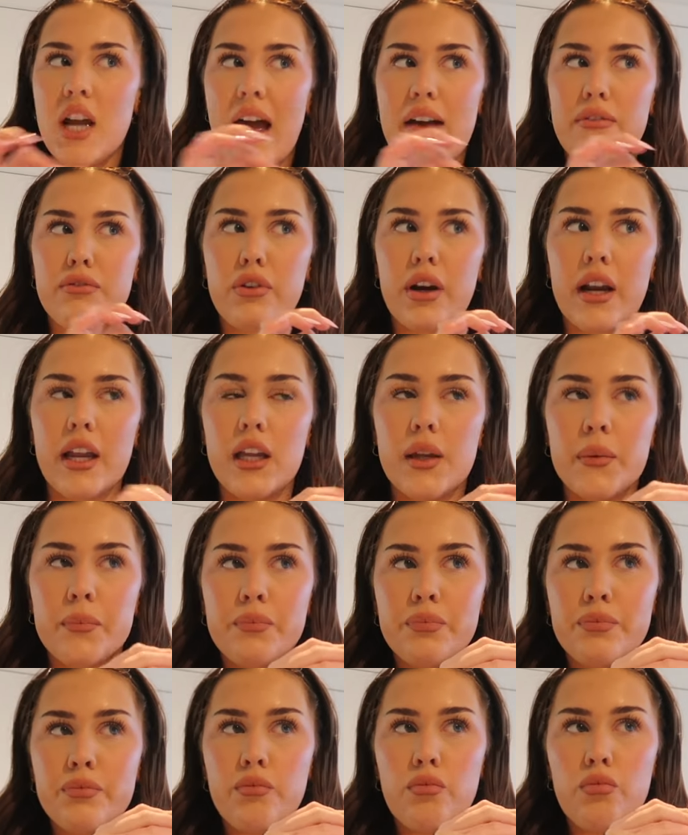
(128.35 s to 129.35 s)
every
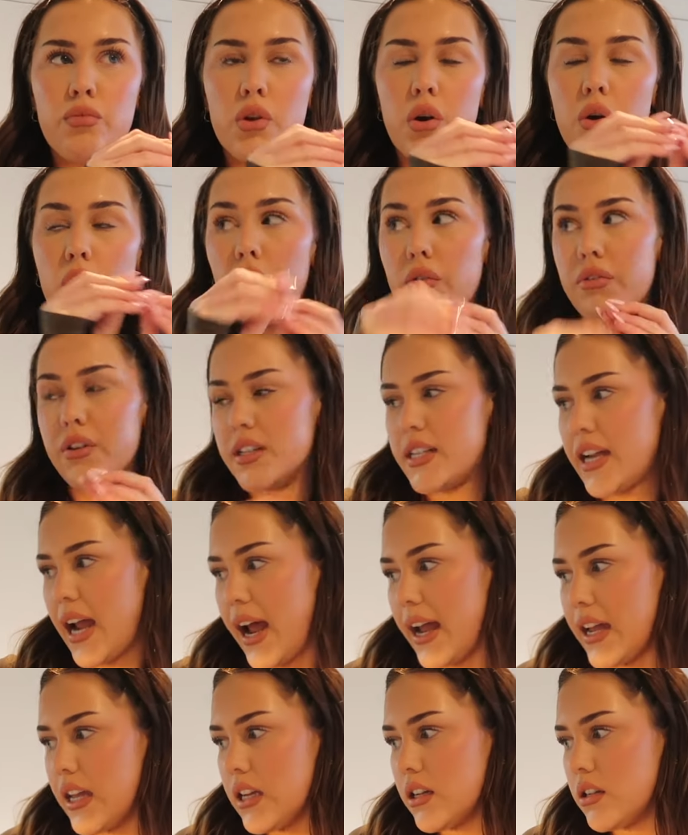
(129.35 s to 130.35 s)
other
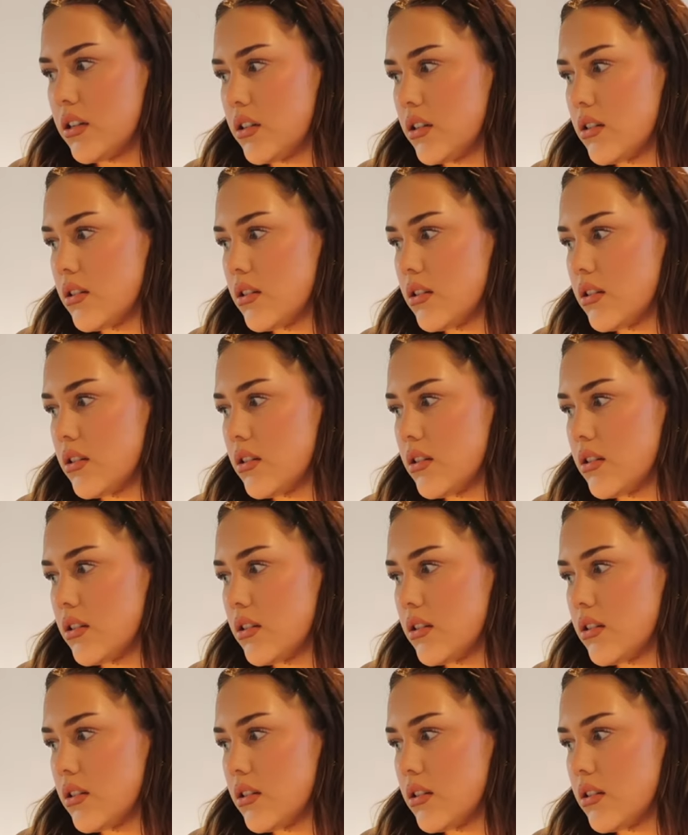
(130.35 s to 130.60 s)
day